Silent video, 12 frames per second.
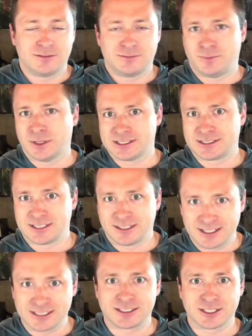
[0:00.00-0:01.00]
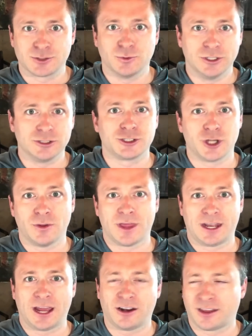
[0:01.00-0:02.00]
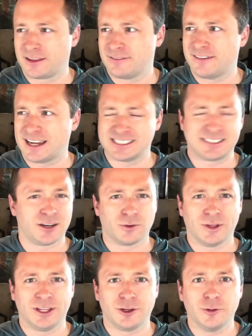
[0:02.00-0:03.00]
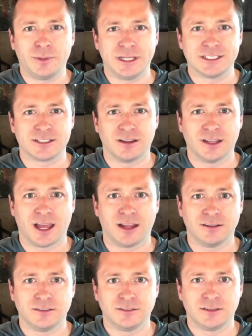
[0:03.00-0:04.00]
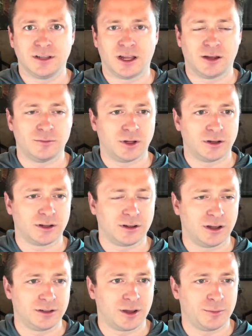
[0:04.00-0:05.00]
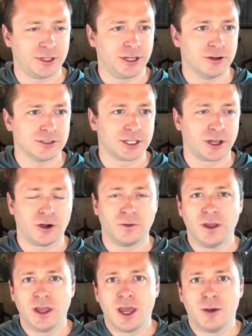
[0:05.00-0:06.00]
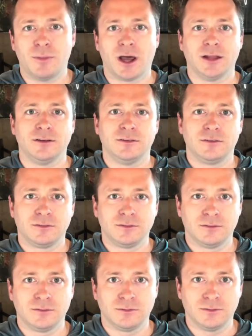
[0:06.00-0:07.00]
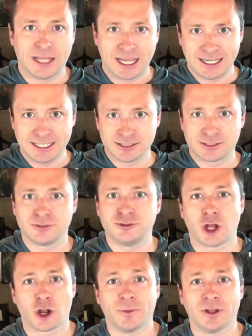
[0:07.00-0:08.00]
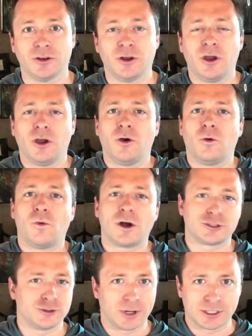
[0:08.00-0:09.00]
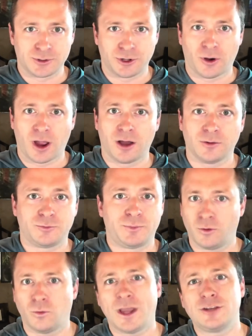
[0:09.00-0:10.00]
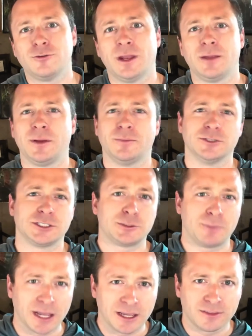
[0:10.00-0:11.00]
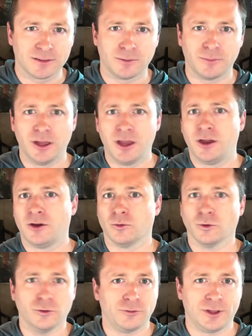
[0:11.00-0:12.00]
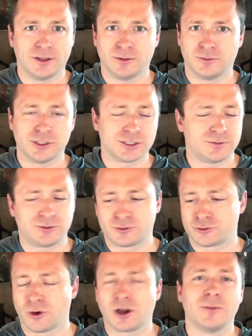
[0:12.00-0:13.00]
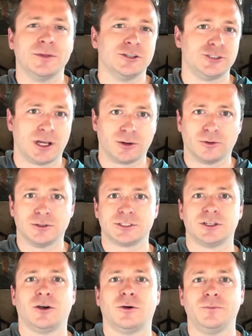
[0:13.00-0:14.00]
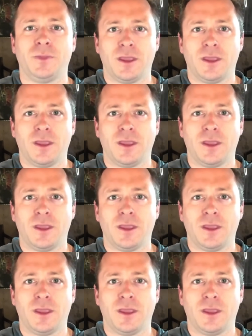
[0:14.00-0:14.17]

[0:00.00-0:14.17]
but the statistics will show that out. I think Vice did a really good piece on that um, a, a couple of years ago. But, ladies, gentlemen, watch your drinks when you're out. Way too many people spike them, roofie them, just drug them in general. So,